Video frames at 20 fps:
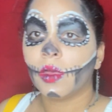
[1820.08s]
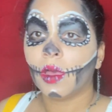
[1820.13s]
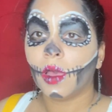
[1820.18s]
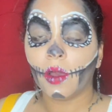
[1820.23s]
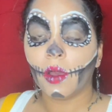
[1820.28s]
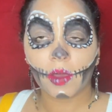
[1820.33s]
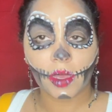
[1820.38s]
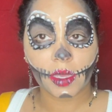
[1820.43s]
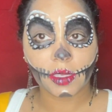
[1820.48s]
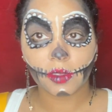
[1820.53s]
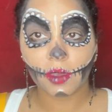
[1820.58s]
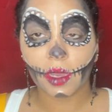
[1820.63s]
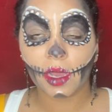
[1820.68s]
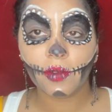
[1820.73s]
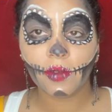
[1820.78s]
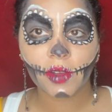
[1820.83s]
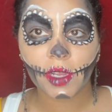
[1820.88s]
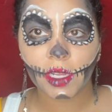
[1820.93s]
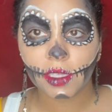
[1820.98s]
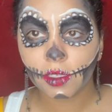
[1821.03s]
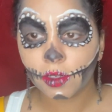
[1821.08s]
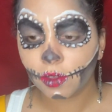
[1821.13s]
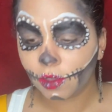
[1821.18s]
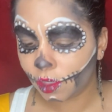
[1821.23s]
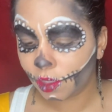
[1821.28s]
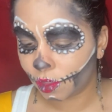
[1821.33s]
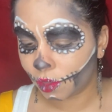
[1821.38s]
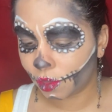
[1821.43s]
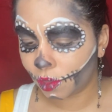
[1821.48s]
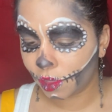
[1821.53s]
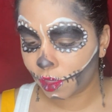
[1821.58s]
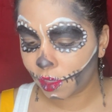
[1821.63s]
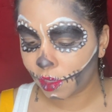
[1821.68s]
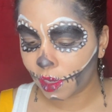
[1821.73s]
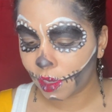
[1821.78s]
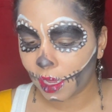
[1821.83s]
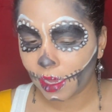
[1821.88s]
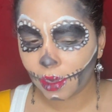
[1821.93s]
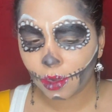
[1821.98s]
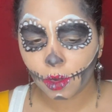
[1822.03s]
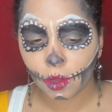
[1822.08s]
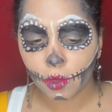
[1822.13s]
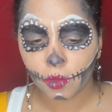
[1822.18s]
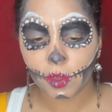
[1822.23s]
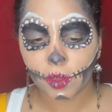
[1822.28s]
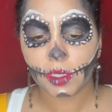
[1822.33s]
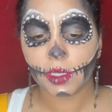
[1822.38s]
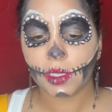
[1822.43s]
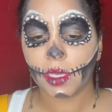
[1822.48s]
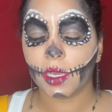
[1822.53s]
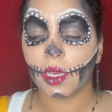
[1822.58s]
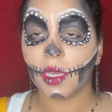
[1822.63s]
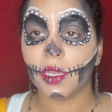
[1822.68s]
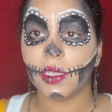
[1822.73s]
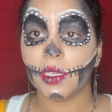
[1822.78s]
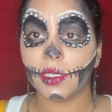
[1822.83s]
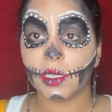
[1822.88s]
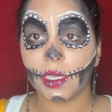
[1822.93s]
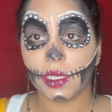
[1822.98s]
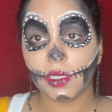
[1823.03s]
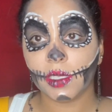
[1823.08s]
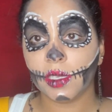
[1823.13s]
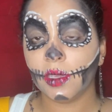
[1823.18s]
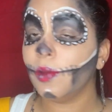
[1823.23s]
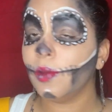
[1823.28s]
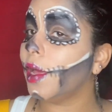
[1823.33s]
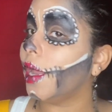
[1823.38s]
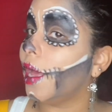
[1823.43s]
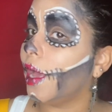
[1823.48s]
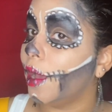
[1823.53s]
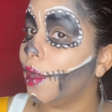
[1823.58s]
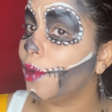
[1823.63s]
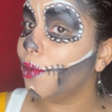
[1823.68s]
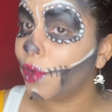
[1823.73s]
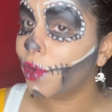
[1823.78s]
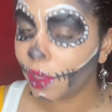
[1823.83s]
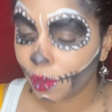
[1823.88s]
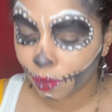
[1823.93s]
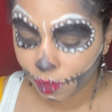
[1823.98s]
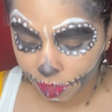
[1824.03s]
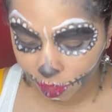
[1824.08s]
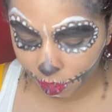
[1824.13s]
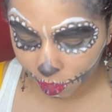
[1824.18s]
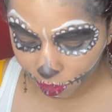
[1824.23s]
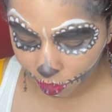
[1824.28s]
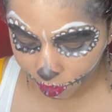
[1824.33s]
Okay, so I forgot to do this earlier. I don't know if it's like a necessity, but I really wanted to do